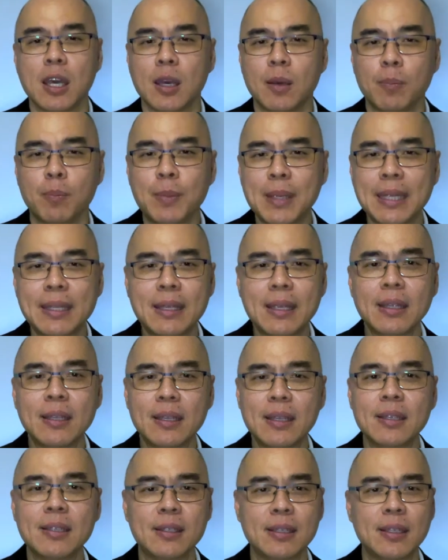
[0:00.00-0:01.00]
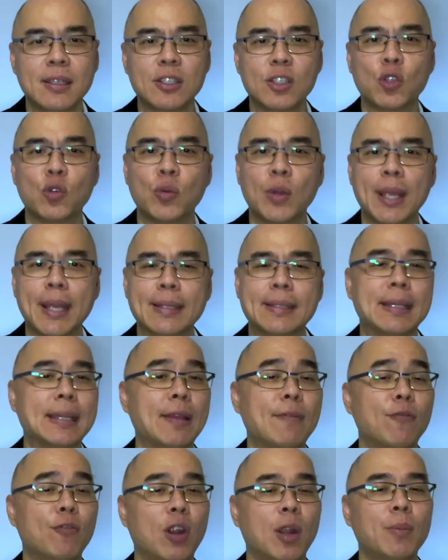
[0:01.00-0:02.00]
Meeting these needs creates an
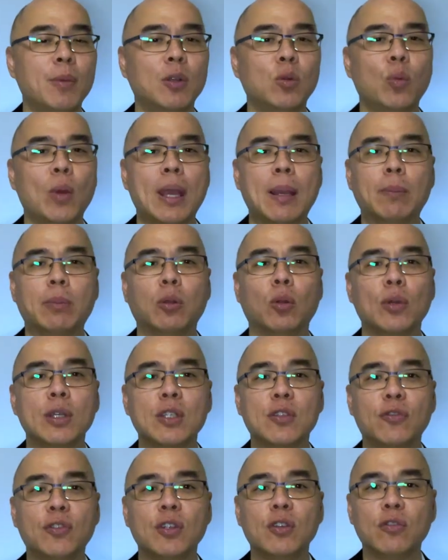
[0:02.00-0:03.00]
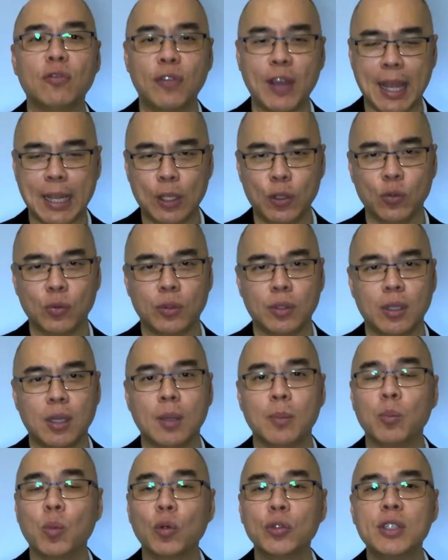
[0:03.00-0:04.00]
environment where employees feel valued,
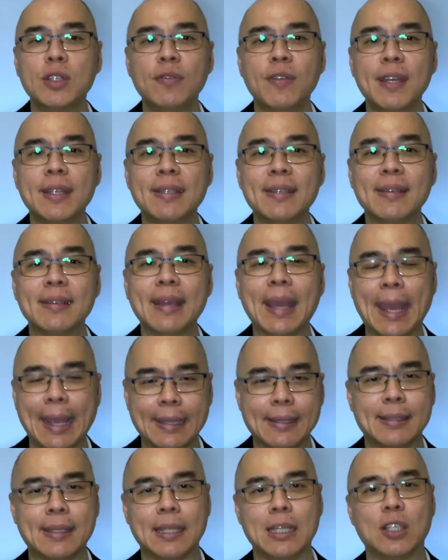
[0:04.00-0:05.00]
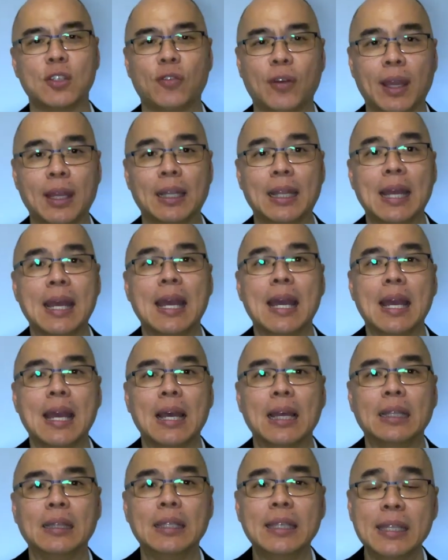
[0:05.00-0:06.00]
motivated, and satisfied,
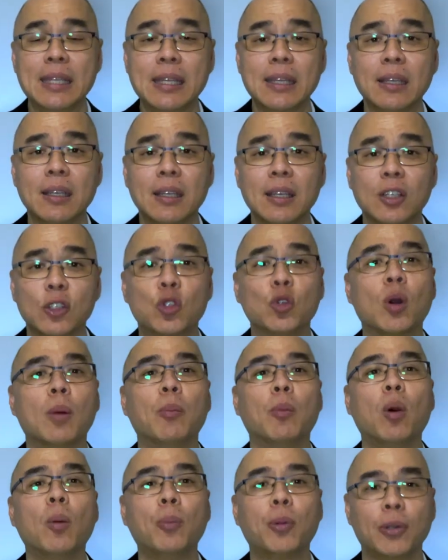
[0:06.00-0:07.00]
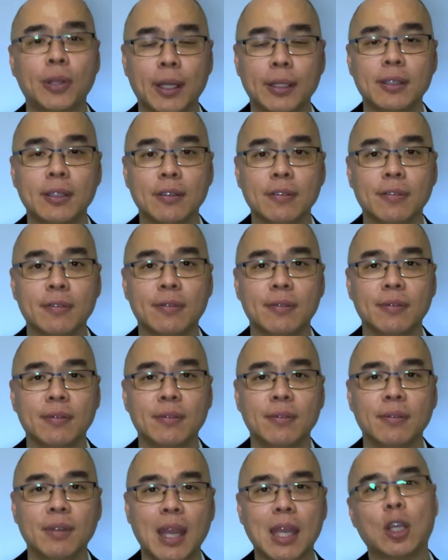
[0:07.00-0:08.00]
leading to a more productive
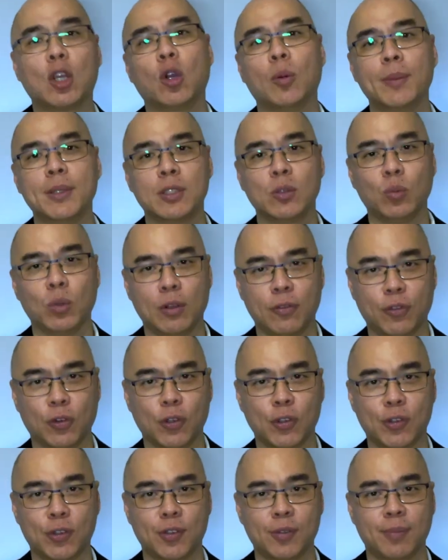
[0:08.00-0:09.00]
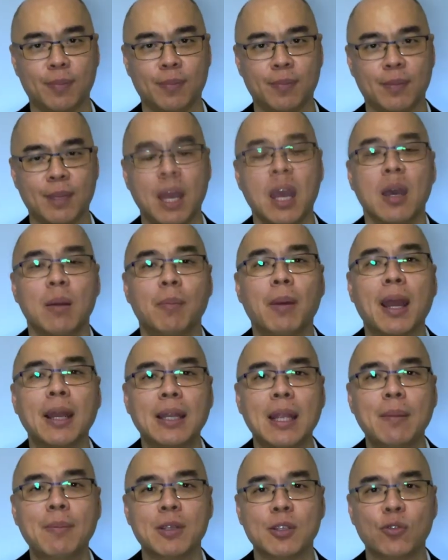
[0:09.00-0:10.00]
and committed workforce. My
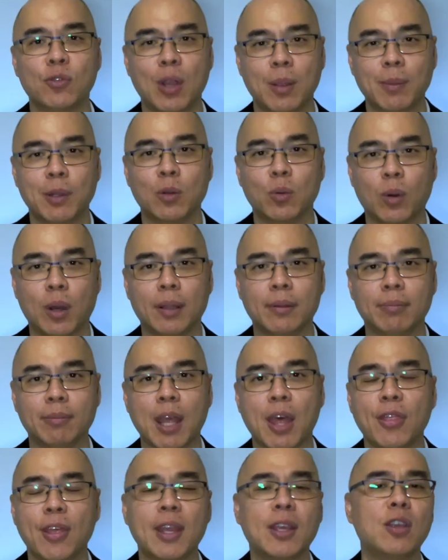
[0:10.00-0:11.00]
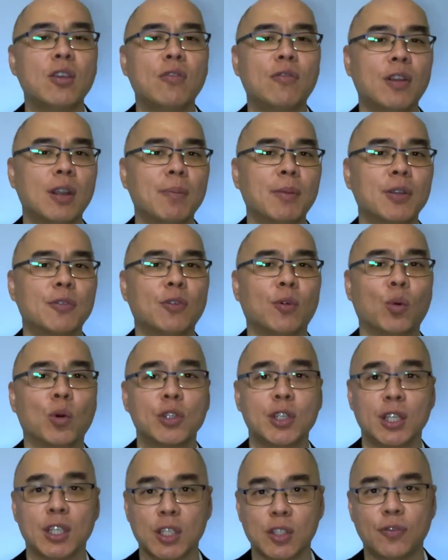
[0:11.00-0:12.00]
name is Raymond Huan. Thank you very much for
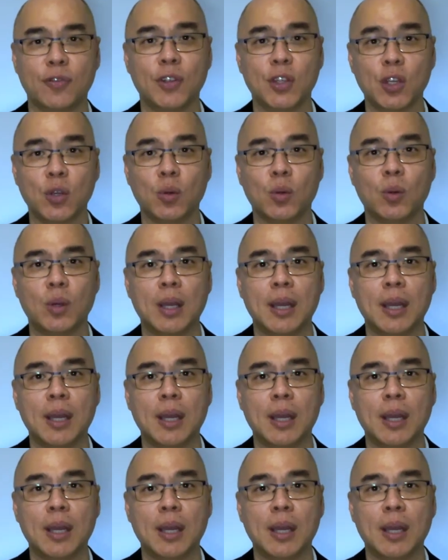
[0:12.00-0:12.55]
watching this video,